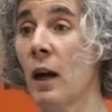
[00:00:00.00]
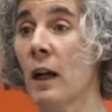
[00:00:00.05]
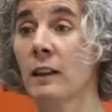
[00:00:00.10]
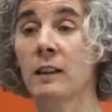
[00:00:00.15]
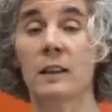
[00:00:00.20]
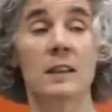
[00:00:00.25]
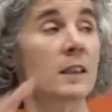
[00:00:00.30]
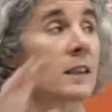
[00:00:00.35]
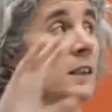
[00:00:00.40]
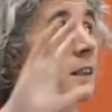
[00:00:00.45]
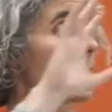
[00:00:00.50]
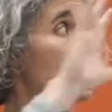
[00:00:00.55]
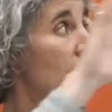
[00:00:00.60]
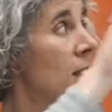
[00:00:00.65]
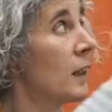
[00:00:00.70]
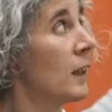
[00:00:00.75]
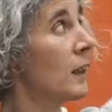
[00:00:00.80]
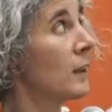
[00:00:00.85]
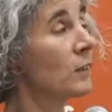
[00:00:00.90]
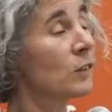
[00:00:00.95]
right? This is
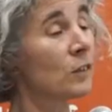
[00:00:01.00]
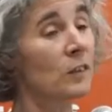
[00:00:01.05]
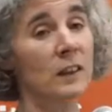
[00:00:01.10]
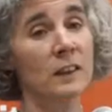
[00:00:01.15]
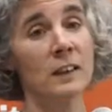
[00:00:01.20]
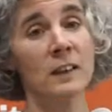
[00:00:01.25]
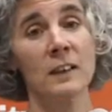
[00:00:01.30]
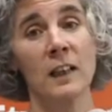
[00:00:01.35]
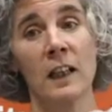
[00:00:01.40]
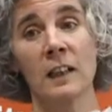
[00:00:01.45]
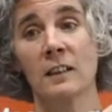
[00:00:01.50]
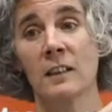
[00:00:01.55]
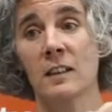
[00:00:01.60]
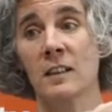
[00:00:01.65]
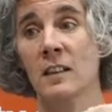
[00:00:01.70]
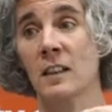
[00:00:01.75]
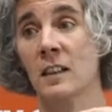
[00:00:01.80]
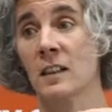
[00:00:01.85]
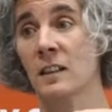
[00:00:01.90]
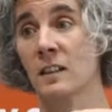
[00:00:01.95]
the internet in
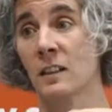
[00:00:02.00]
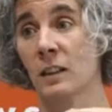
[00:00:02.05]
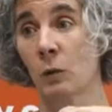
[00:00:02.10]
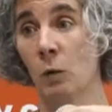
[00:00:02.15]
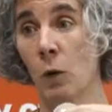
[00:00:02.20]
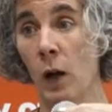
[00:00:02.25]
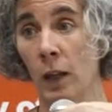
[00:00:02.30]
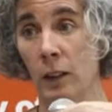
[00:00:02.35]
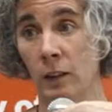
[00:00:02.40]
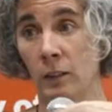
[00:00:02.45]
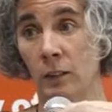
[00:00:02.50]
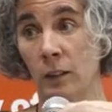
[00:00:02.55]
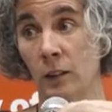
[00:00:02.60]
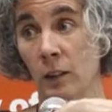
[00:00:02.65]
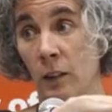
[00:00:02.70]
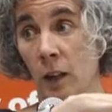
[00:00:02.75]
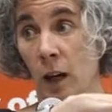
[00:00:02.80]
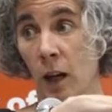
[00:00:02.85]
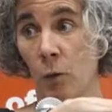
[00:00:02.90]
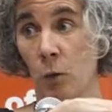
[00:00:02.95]
1961, the
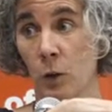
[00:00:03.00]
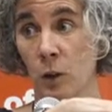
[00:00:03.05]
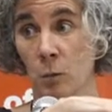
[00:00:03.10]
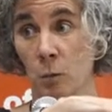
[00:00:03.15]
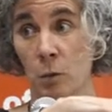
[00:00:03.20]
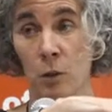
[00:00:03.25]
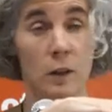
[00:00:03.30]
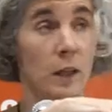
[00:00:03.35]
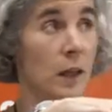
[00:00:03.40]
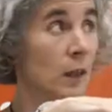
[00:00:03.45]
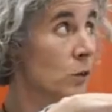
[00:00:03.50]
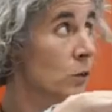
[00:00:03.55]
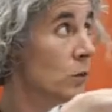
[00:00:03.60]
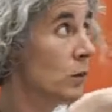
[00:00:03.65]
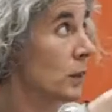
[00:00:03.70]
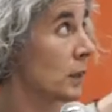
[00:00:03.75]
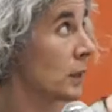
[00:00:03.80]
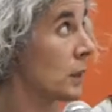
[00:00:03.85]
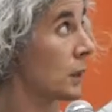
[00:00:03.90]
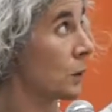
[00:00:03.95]
year I was born,
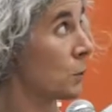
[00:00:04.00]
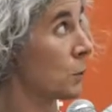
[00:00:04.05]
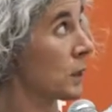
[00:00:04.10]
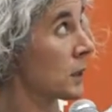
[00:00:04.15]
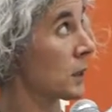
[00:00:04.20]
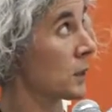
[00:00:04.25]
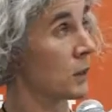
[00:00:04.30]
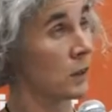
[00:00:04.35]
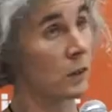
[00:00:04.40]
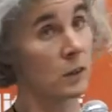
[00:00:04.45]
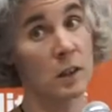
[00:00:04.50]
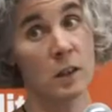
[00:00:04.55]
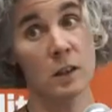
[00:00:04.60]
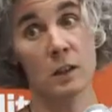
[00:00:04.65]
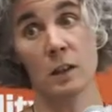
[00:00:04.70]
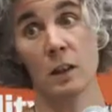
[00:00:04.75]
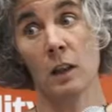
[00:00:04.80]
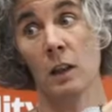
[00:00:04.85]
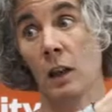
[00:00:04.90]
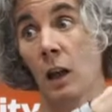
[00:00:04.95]
actually, and it was
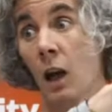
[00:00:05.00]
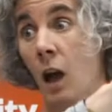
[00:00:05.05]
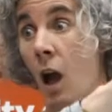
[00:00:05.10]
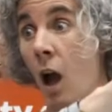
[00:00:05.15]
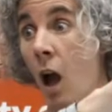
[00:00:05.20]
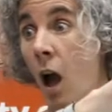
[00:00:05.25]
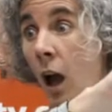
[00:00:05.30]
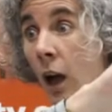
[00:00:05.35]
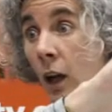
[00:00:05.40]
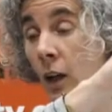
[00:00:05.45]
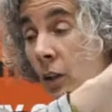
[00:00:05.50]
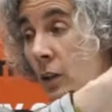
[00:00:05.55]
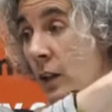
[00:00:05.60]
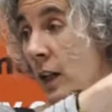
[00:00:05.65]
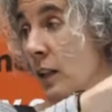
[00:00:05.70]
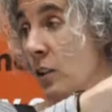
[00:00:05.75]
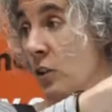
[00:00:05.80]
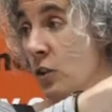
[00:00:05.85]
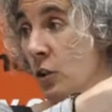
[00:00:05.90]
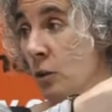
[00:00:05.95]
just a
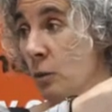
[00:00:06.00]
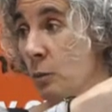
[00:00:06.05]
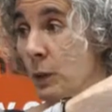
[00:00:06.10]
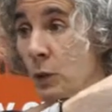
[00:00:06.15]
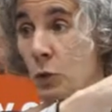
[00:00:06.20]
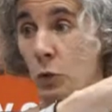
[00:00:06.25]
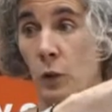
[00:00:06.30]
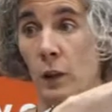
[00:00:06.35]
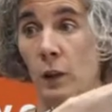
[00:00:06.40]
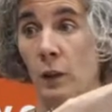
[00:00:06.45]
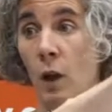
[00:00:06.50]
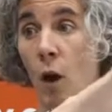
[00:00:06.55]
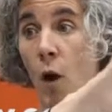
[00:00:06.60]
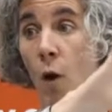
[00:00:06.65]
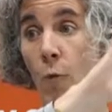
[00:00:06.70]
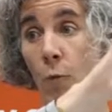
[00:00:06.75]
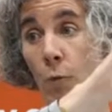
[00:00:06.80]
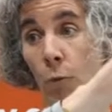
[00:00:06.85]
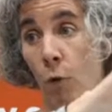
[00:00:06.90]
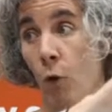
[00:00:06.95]
connection between
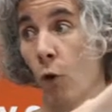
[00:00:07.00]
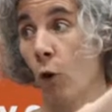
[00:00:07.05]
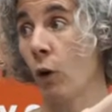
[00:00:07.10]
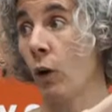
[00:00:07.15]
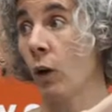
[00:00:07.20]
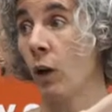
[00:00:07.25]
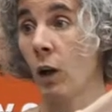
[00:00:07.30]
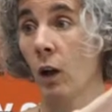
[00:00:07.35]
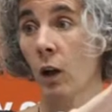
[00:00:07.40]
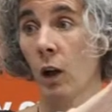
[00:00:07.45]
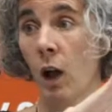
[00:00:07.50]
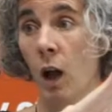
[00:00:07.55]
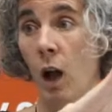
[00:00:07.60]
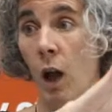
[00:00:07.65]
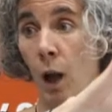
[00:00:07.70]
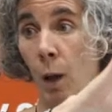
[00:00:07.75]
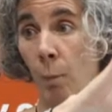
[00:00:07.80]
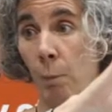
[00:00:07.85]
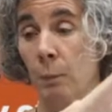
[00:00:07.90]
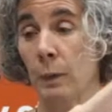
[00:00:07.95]
four
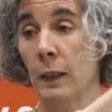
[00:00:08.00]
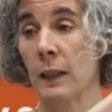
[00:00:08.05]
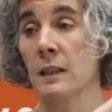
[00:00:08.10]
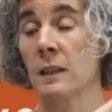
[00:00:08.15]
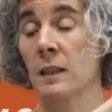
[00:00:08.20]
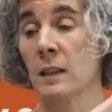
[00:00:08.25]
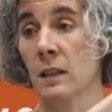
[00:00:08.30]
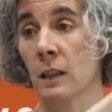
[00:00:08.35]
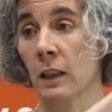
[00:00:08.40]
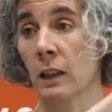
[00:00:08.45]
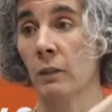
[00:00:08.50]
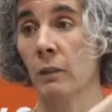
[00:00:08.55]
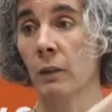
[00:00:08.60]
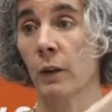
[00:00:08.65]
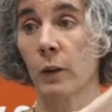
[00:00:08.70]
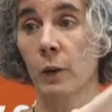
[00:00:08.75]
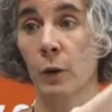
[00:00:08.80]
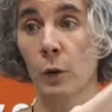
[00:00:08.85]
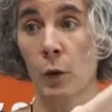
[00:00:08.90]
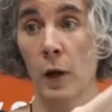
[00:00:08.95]
places in
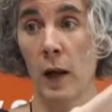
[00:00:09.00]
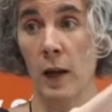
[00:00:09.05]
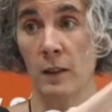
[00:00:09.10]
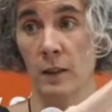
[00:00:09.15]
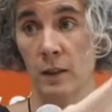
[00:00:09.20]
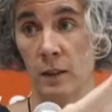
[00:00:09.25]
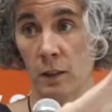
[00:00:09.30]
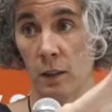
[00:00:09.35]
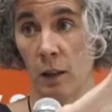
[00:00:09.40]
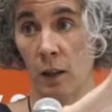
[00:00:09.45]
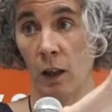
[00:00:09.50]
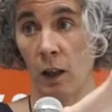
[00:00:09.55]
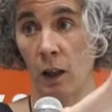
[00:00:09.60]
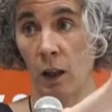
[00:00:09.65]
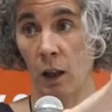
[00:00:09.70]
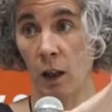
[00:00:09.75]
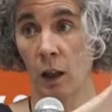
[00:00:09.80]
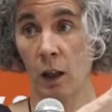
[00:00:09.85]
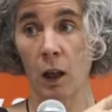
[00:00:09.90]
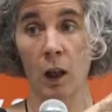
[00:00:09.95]
the US.
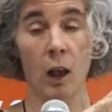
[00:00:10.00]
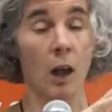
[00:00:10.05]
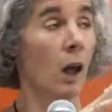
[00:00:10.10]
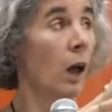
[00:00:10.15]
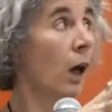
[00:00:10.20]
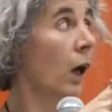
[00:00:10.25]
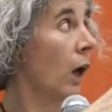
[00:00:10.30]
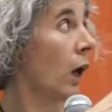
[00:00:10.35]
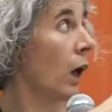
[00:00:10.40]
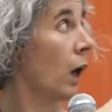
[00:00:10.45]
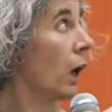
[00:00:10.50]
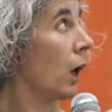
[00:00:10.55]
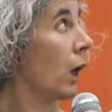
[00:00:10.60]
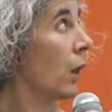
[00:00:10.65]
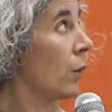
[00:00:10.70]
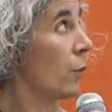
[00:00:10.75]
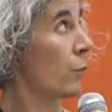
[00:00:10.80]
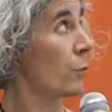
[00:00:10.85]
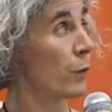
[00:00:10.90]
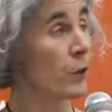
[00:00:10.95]

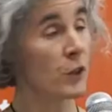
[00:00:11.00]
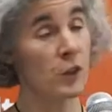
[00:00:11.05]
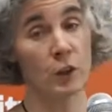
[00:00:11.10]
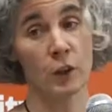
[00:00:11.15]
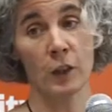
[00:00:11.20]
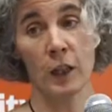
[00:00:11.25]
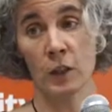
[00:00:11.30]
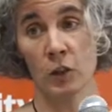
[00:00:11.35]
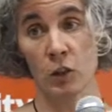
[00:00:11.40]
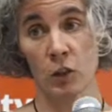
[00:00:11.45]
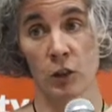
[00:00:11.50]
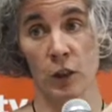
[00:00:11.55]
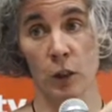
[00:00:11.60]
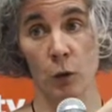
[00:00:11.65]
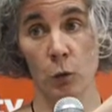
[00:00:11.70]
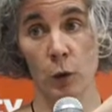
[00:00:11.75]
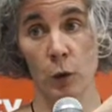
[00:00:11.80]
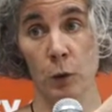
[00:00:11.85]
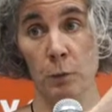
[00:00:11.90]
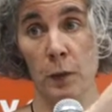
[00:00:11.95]
The first connections
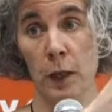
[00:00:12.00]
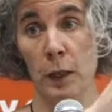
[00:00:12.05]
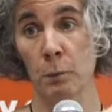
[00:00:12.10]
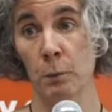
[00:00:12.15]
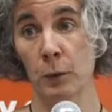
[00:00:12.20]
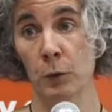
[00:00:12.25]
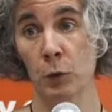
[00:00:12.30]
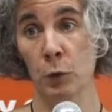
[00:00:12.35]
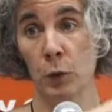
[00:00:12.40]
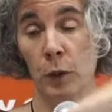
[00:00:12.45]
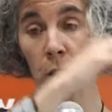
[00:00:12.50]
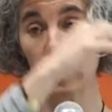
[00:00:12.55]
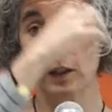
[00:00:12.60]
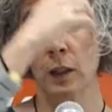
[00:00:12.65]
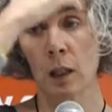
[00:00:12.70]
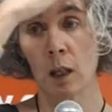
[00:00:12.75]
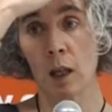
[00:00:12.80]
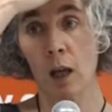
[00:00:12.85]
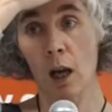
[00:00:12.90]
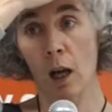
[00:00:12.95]
that were made between